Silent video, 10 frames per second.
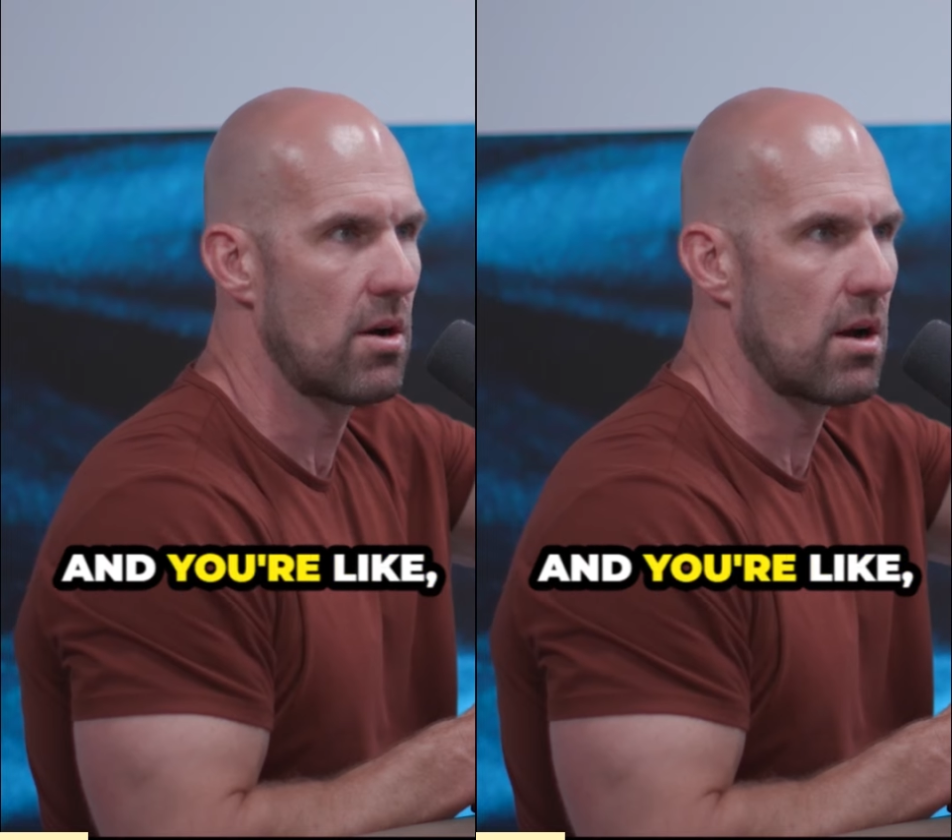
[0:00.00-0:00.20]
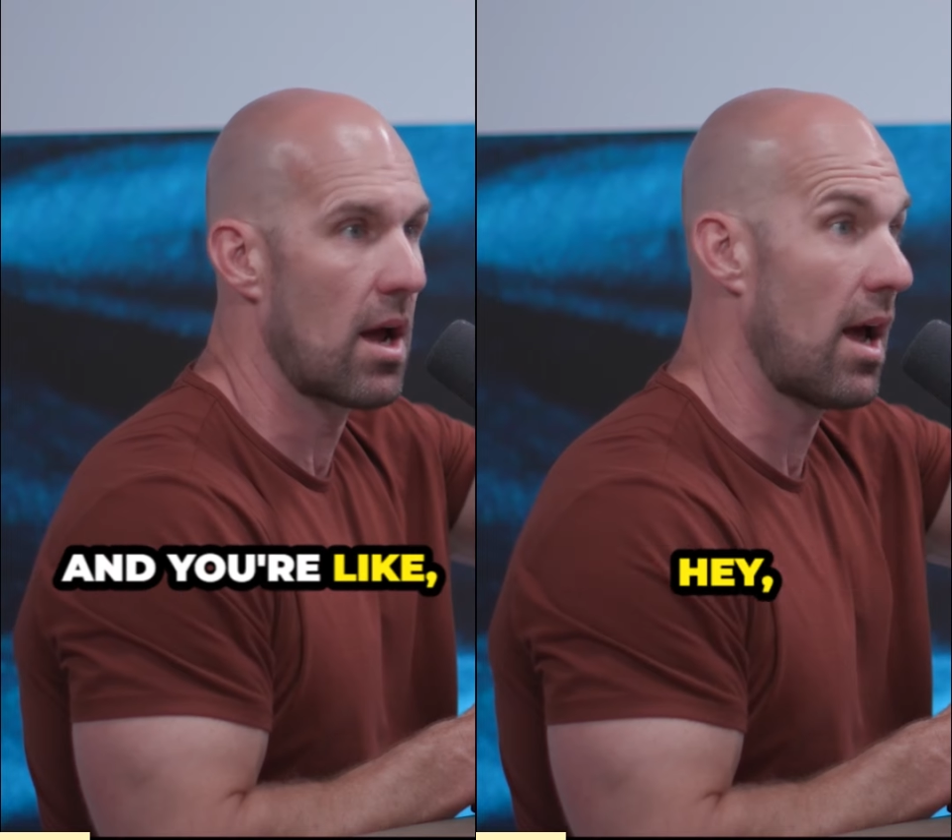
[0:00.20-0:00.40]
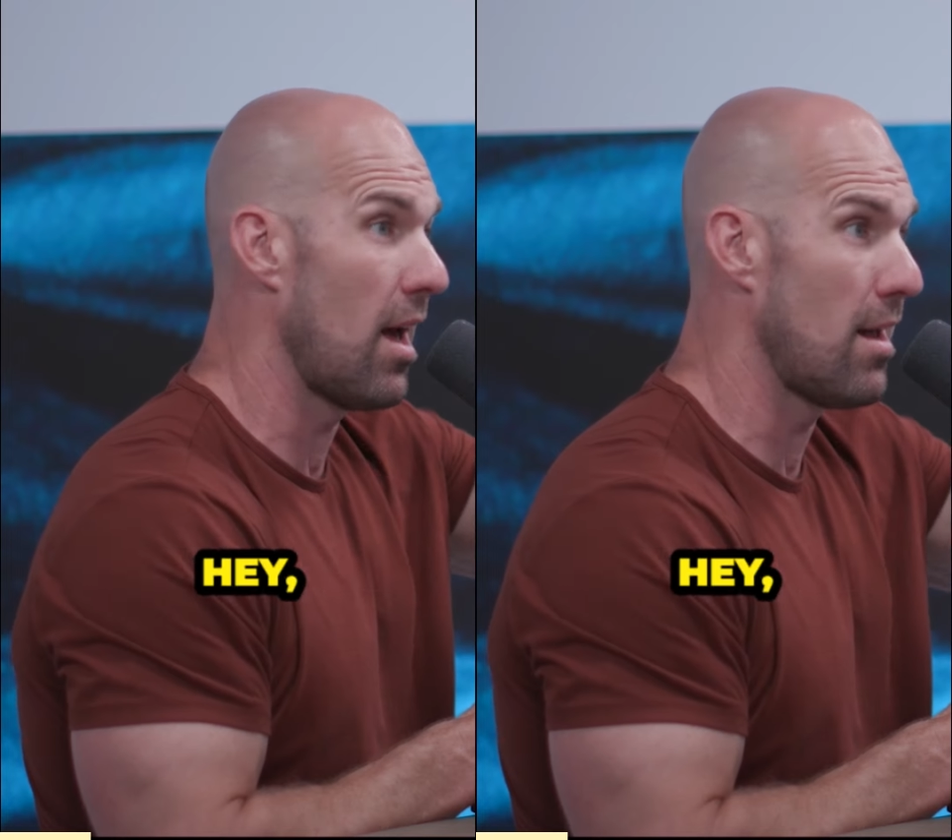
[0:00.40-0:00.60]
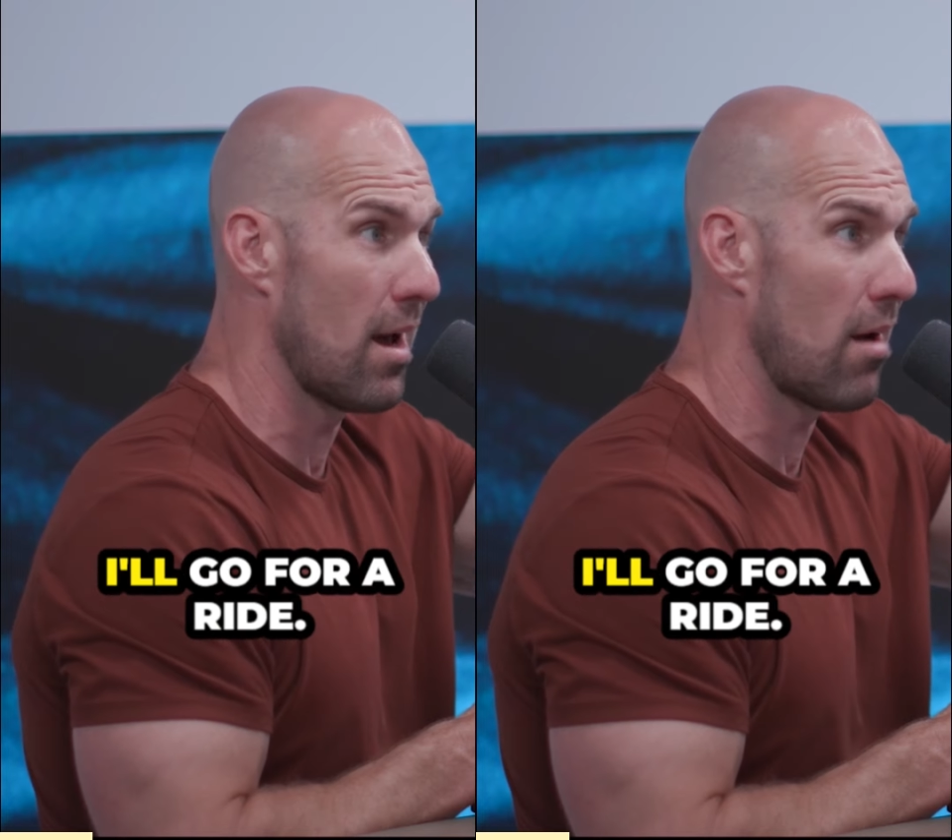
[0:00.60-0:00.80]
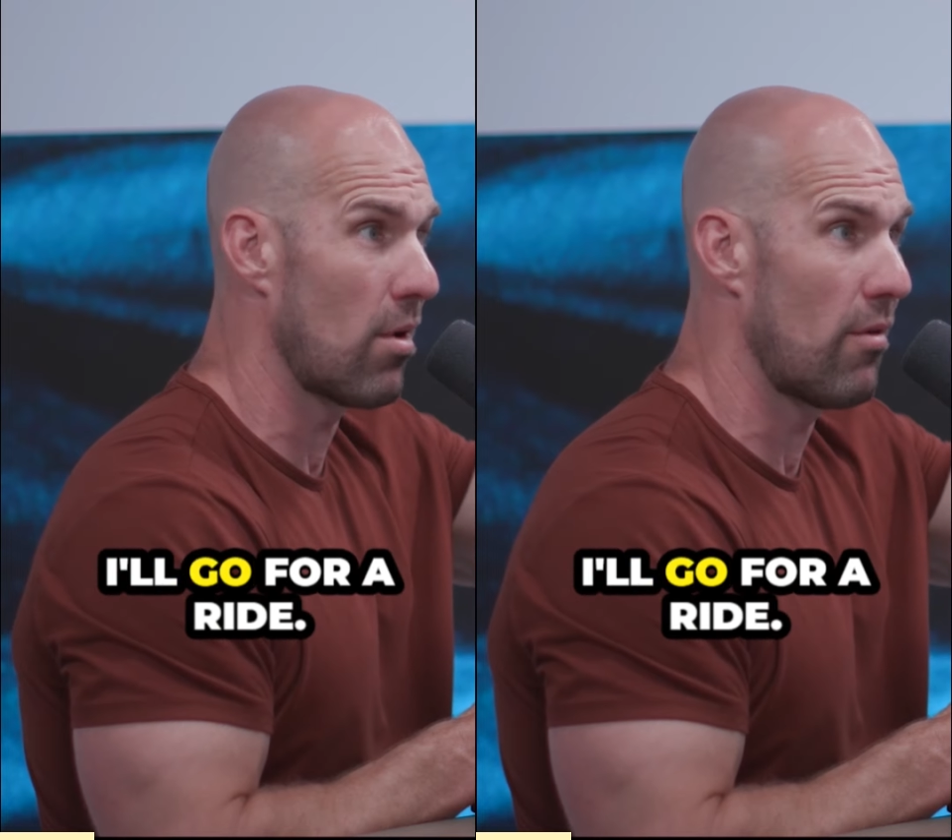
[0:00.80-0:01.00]
and you're like,
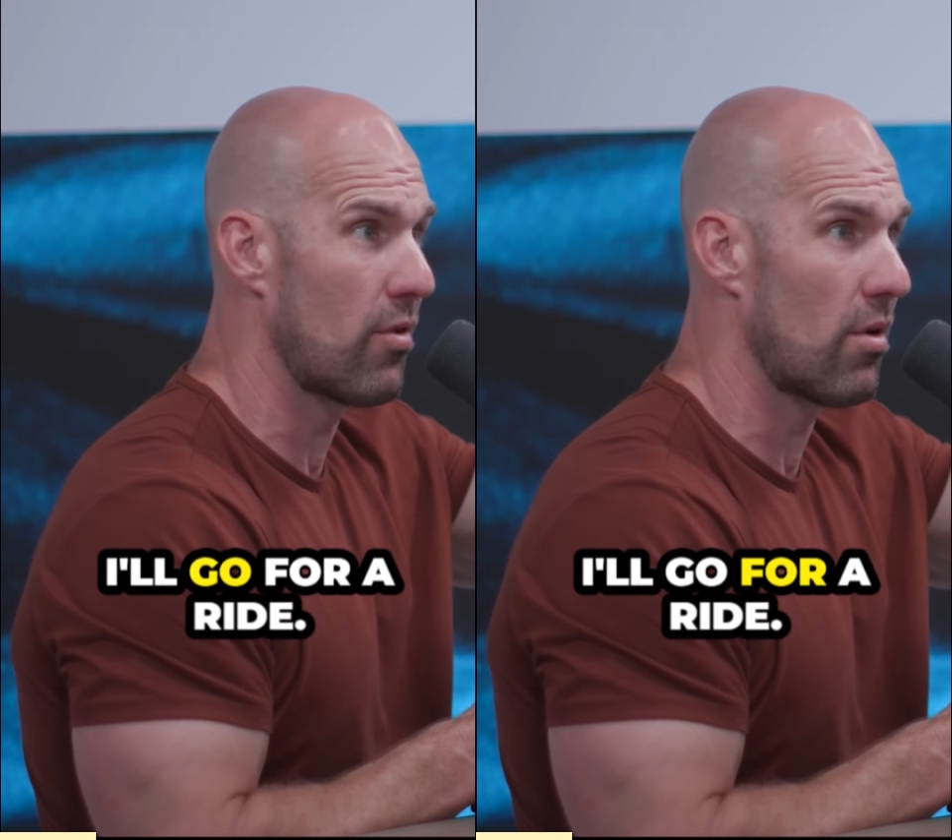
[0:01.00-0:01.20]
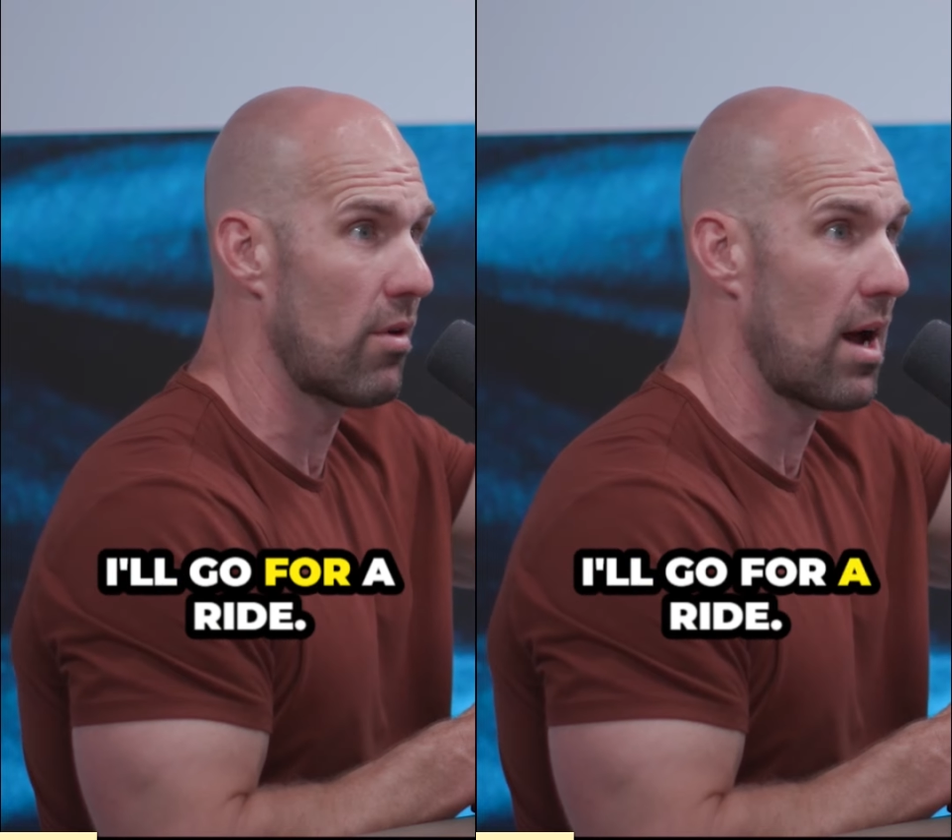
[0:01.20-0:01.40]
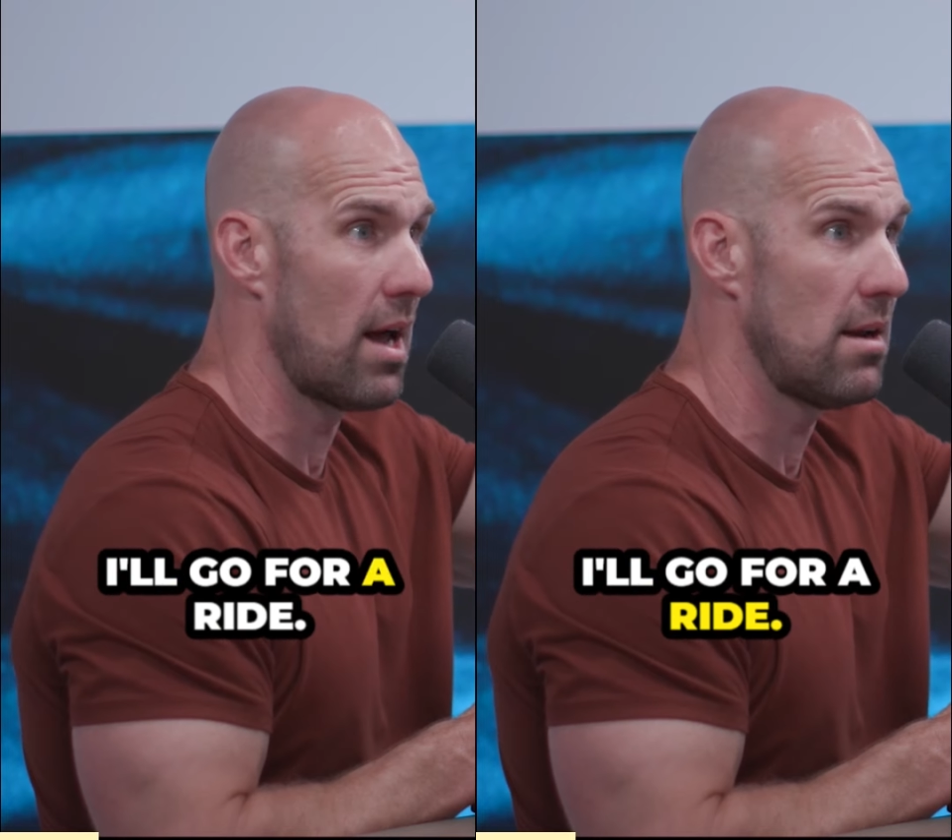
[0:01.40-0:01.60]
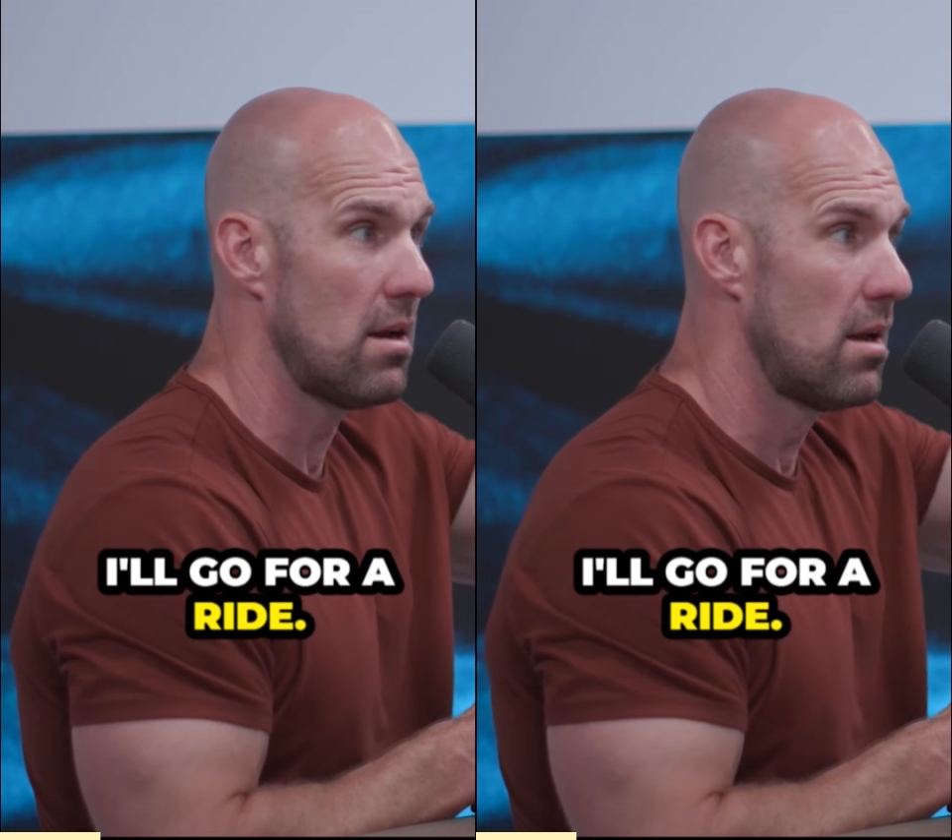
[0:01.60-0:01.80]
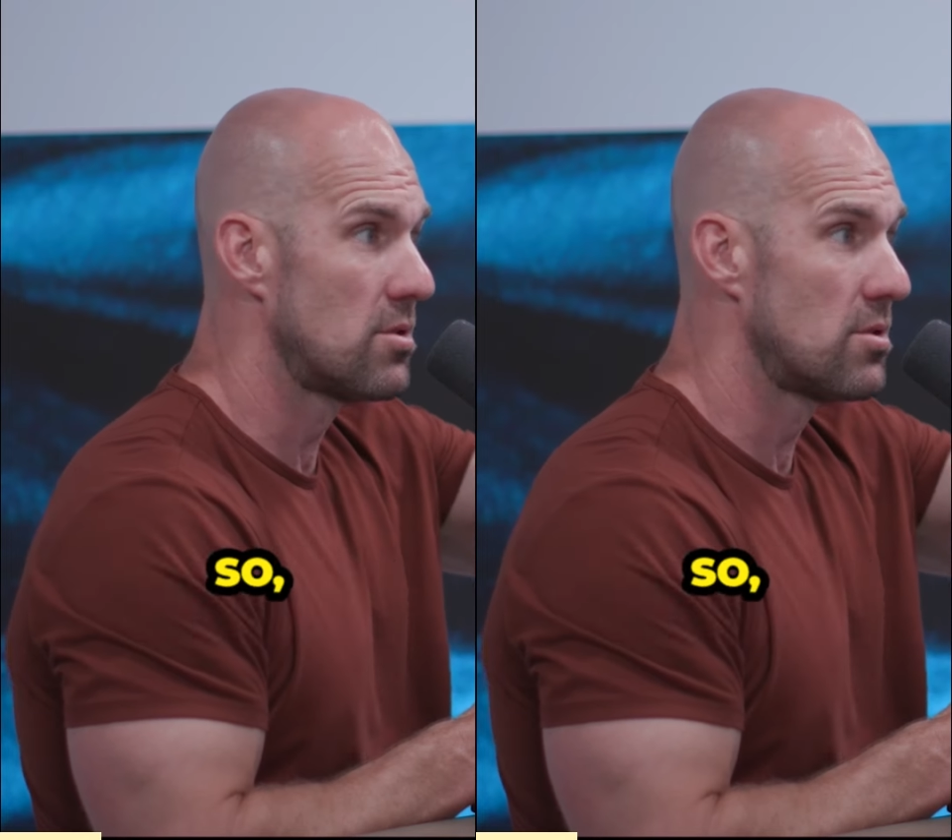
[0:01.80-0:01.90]
hey, I'll go for a ride.